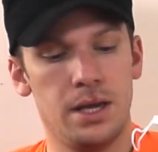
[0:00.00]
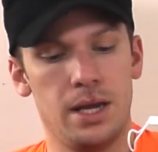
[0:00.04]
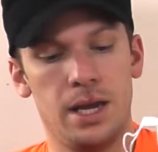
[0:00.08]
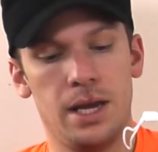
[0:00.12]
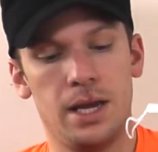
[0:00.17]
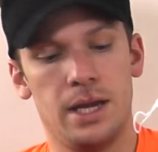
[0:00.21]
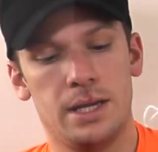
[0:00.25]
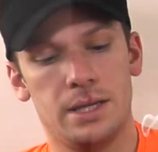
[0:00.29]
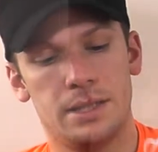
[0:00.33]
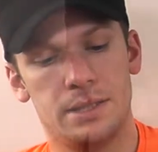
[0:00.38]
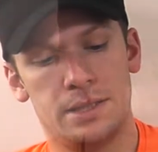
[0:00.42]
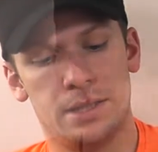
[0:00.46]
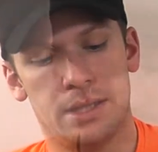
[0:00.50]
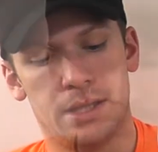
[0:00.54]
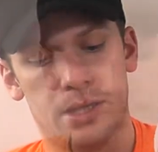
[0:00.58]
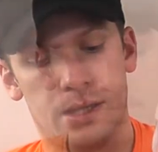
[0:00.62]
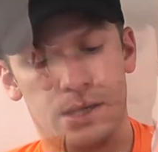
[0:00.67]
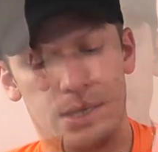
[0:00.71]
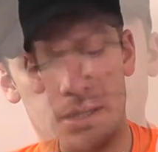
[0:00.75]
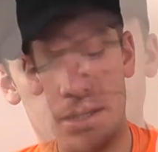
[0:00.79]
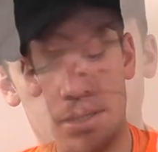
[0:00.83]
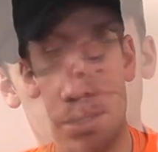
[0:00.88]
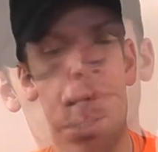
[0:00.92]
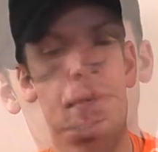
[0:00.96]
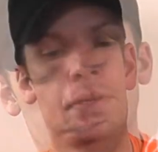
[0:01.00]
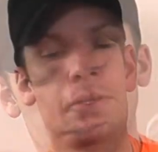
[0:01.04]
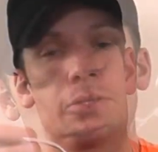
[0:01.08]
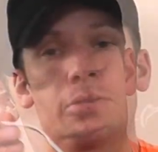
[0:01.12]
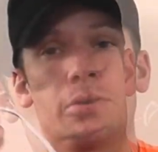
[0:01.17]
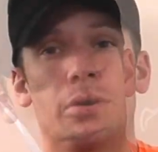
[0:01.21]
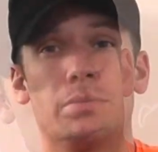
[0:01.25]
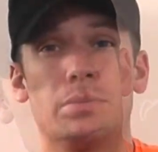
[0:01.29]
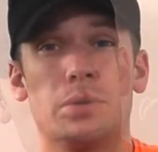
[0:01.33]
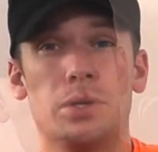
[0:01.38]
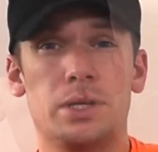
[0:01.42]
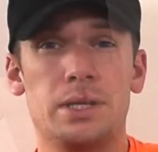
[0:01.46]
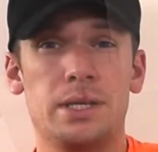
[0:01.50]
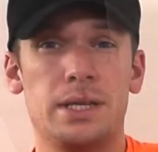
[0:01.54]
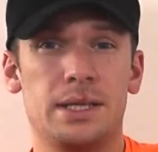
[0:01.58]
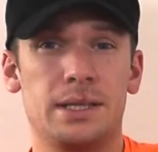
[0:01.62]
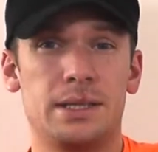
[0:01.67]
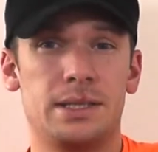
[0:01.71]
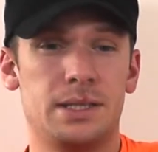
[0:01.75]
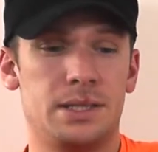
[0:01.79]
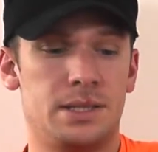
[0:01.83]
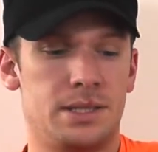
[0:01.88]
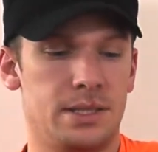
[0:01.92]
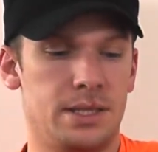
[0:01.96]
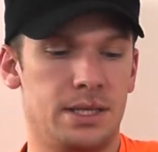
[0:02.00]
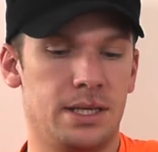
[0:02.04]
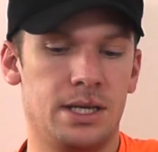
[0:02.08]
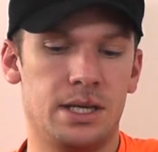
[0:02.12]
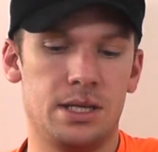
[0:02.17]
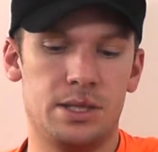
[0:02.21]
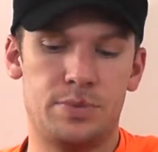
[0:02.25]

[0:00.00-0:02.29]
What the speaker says: And so I'm looking at this thing.